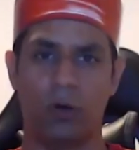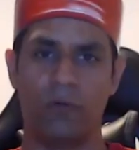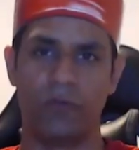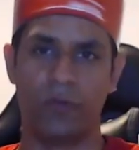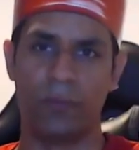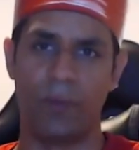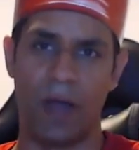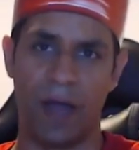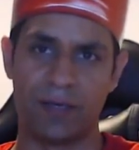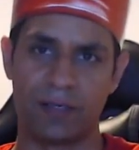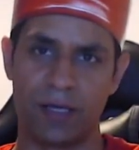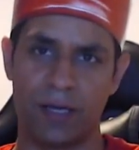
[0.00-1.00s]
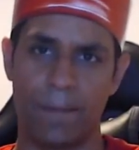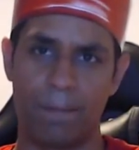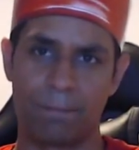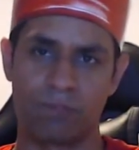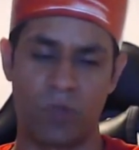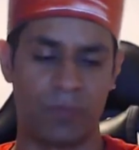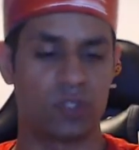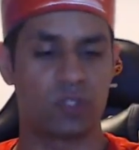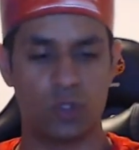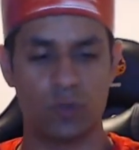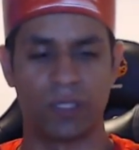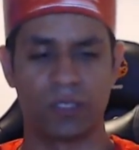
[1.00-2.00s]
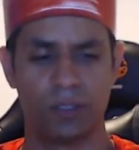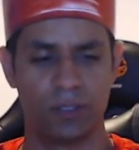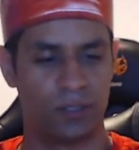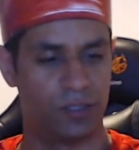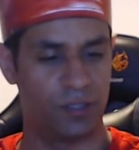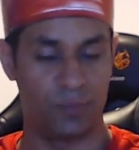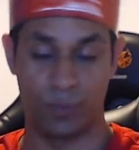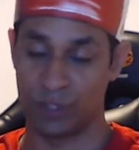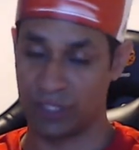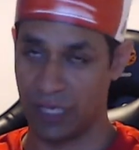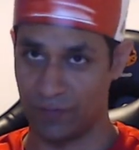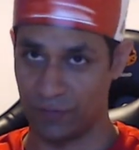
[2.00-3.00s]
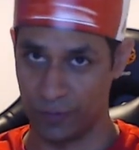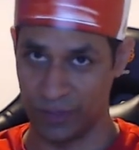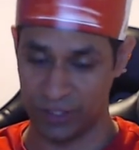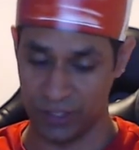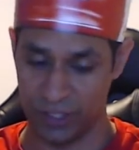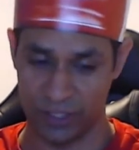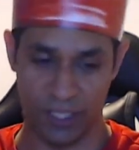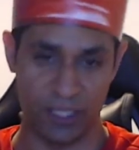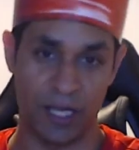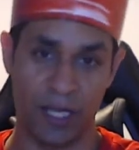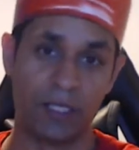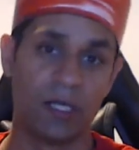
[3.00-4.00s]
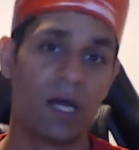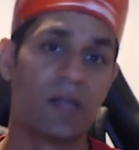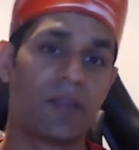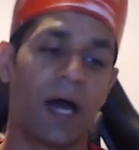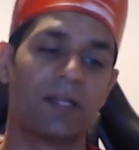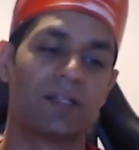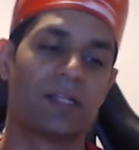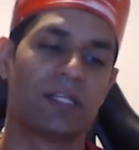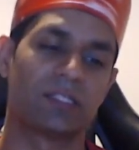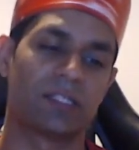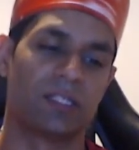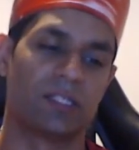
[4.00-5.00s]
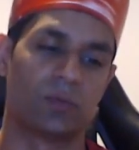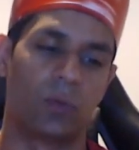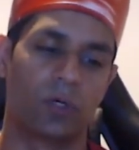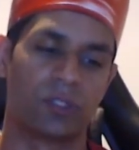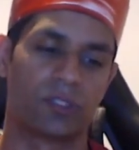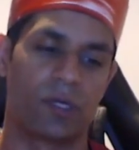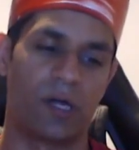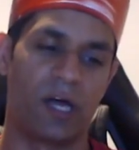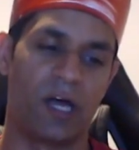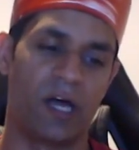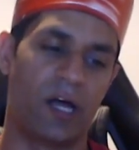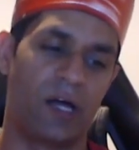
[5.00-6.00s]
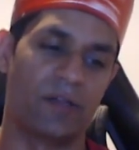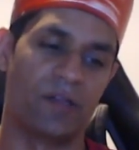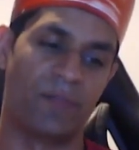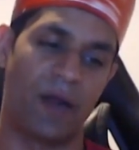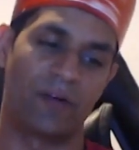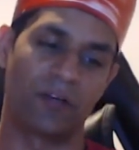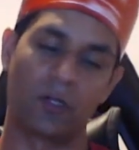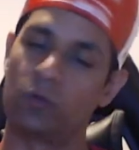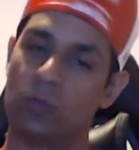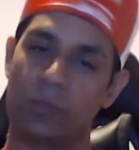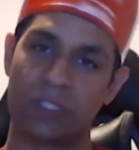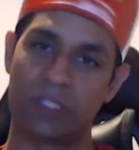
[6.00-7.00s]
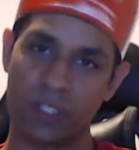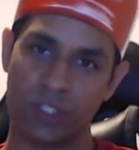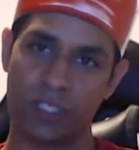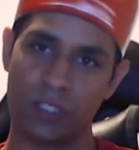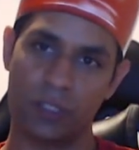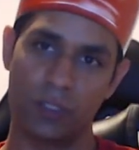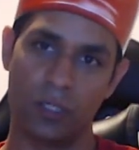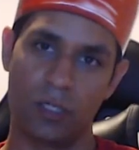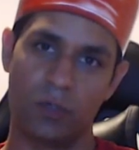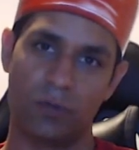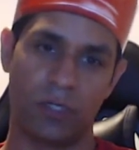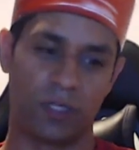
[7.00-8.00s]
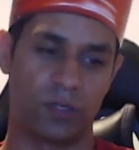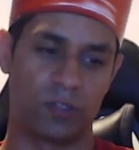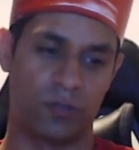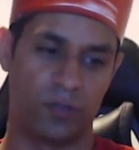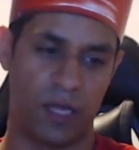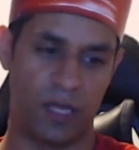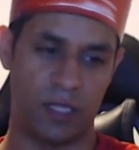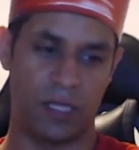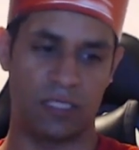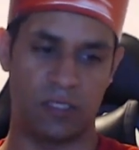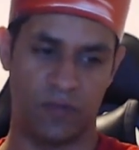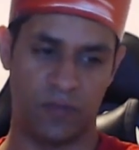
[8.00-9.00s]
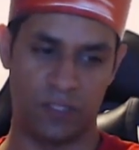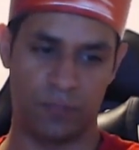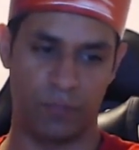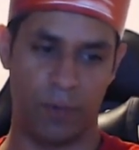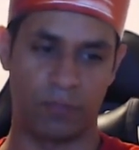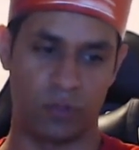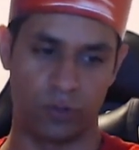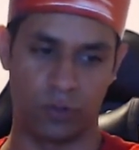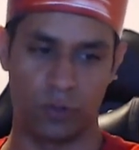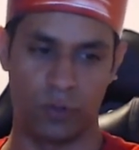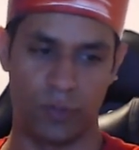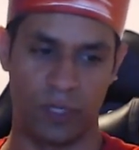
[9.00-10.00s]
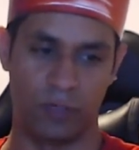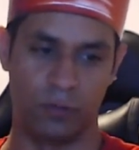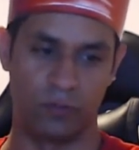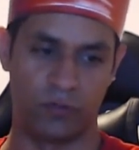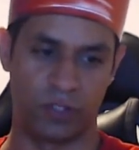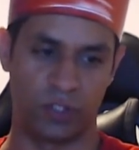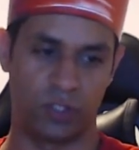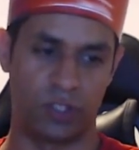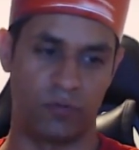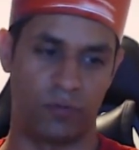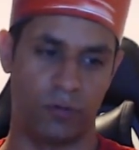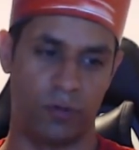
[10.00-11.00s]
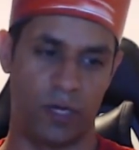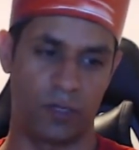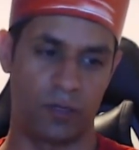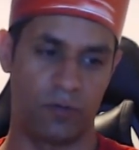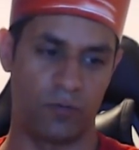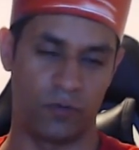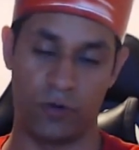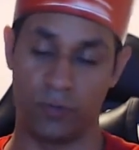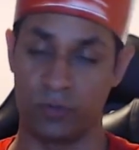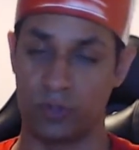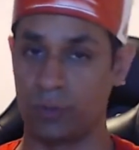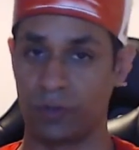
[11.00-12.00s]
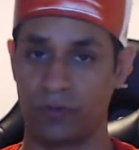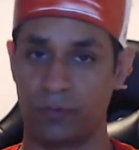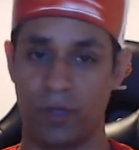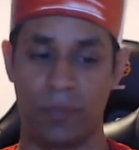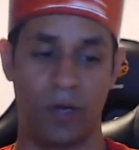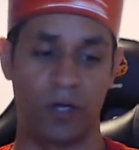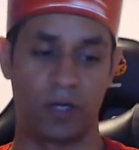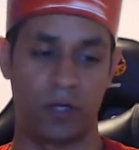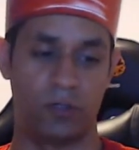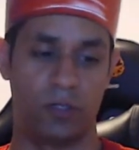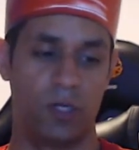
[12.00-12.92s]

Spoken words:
of them, and I'm assuming, because I haven't got my starter kit yet, that this is what the Mario will be touching when he goes on there. As if he's bumped on the Goomba, it will register through that, assuming from that barcode.